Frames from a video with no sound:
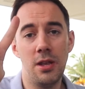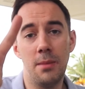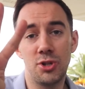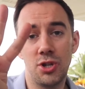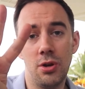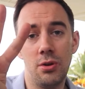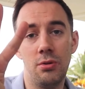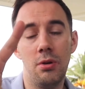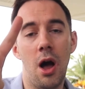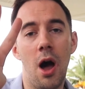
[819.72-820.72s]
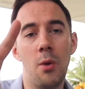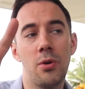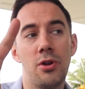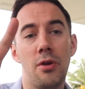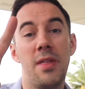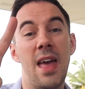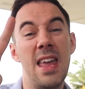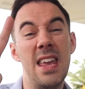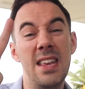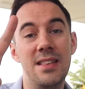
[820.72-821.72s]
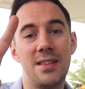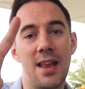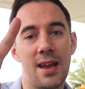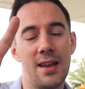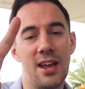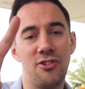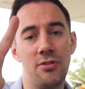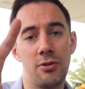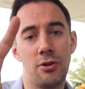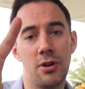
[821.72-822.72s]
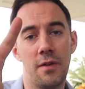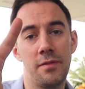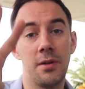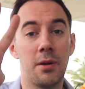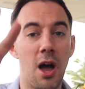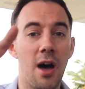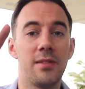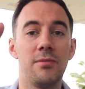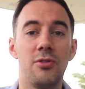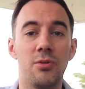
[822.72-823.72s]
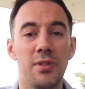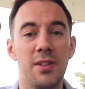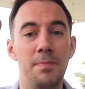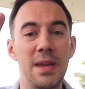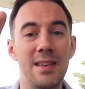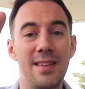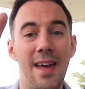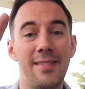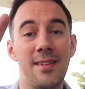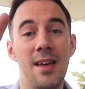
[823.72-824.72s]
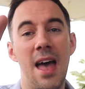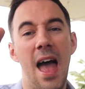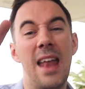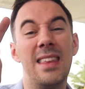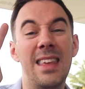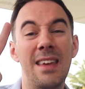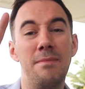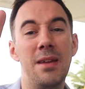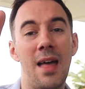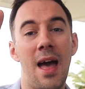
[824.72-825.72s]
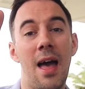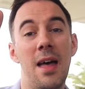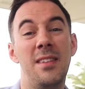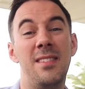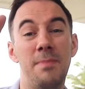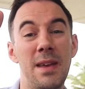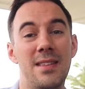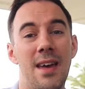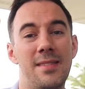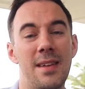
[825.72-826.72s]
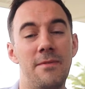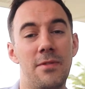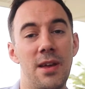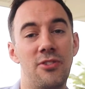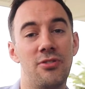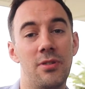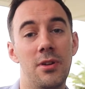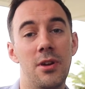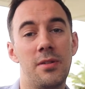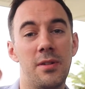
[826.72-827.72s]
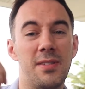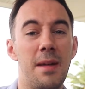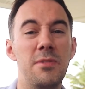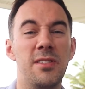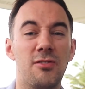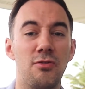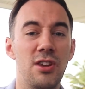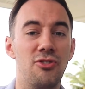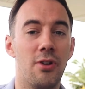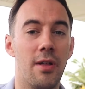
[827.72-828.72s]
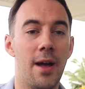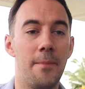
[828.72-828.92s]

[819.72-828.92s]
Number 2, I want to know that their internet connection is good enough. So I'm going to ask them to do a speed test and give me that speed test information. So send me a screenshot.